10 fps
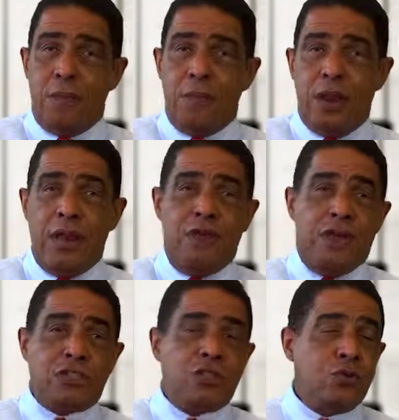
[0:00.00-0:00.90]
Many of
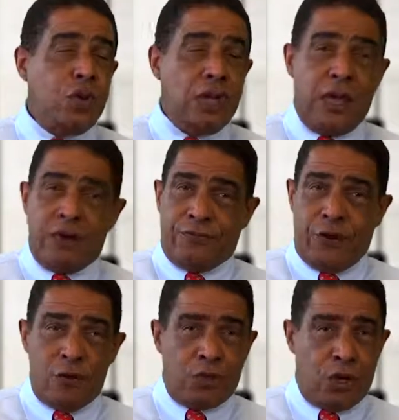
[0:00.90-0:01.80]
us do a lot of
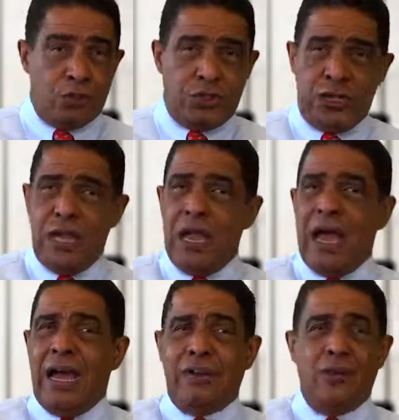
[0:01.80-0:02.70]
phone coaching.
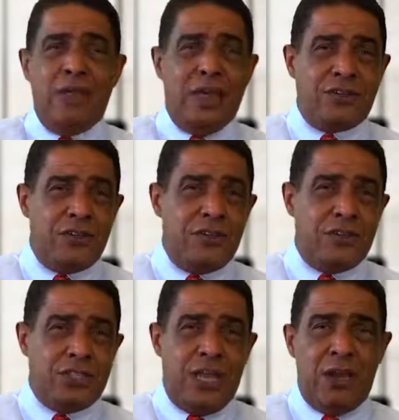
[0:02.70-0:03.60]
I do that to
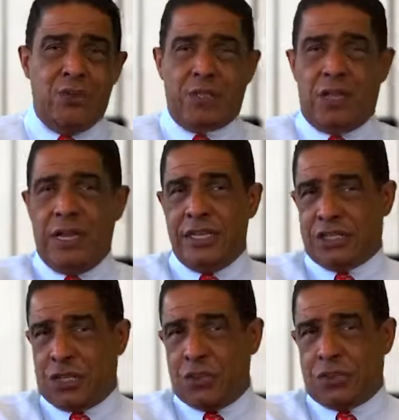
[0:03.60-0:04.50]
this day with
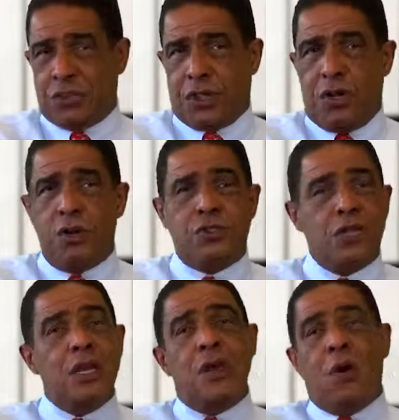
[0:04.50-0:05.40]
clients coast to
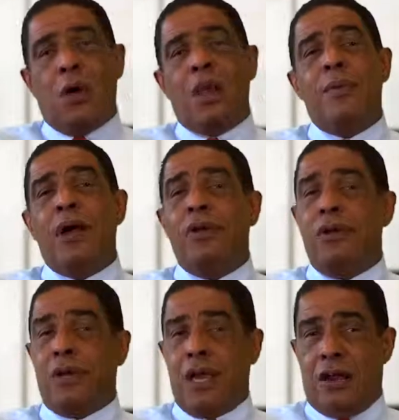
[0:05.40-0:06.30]
coast while I'm out
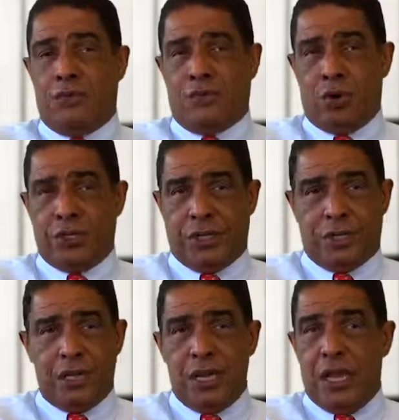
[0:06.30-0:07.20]
here in
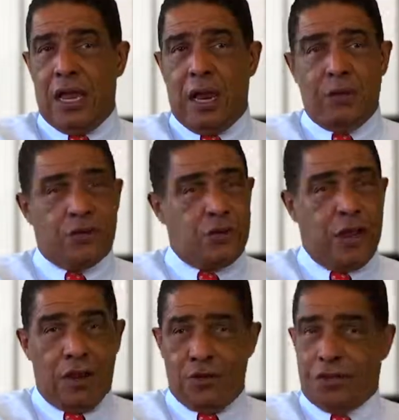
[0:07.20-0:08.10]
California. And I
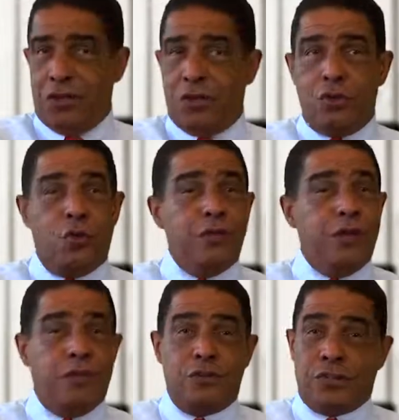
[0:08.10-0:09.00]
guarantee you, you'll
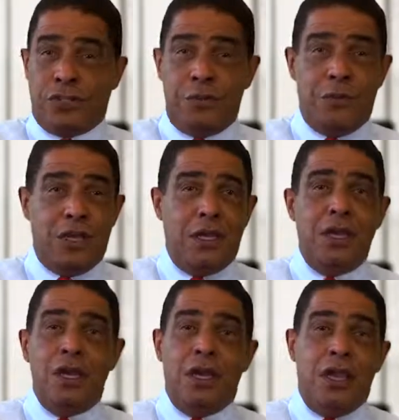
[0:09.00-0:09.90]
never see
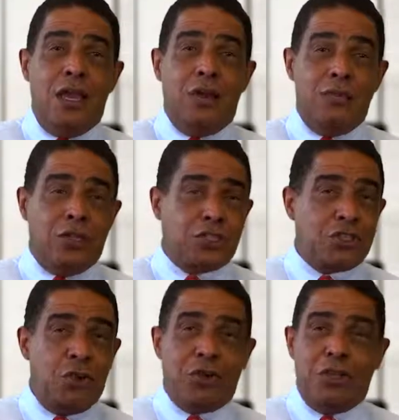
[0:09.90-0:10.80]
me in
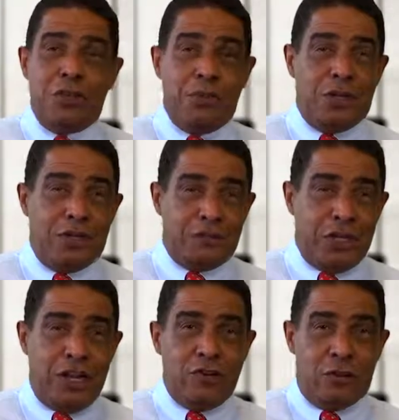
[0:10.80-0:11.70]
Minnesota in the middle of
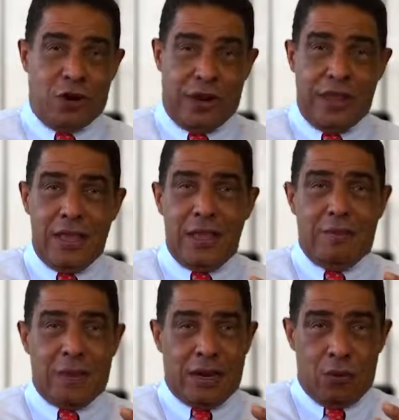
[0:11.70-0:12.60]
January.
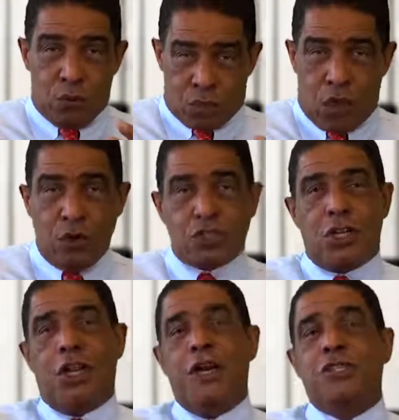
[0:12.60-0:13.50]
But I will coach
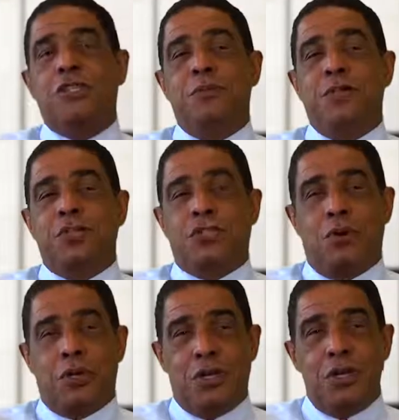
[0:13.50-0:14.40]
clients in
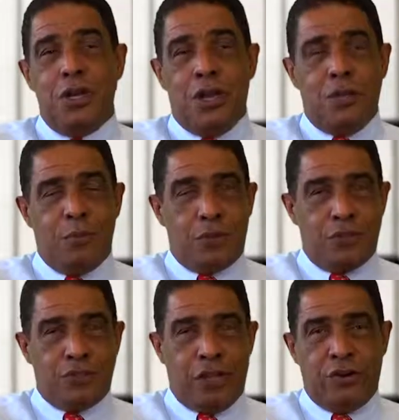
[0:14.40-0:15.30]
Minnesota in the
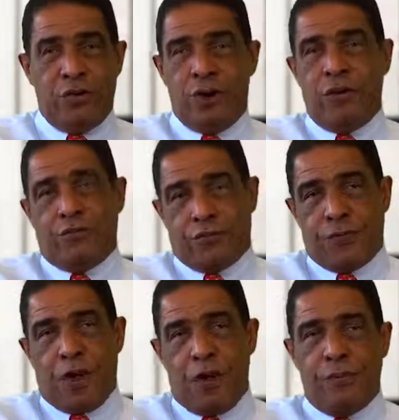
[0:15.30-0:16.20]
middle of January
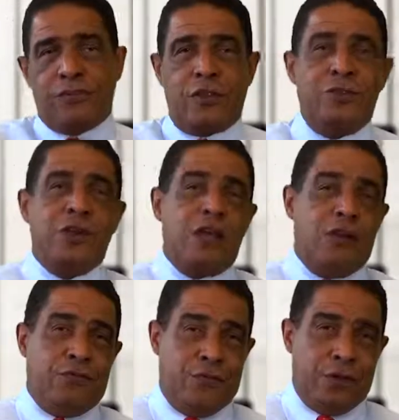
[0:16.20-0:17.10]
from Southern
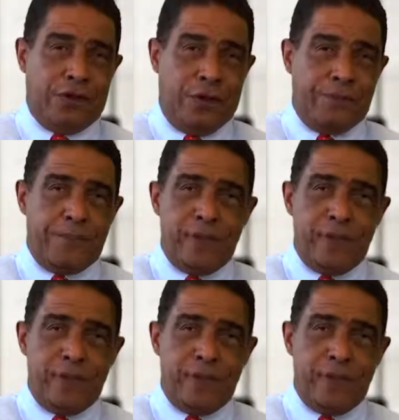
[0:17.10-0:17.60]
California.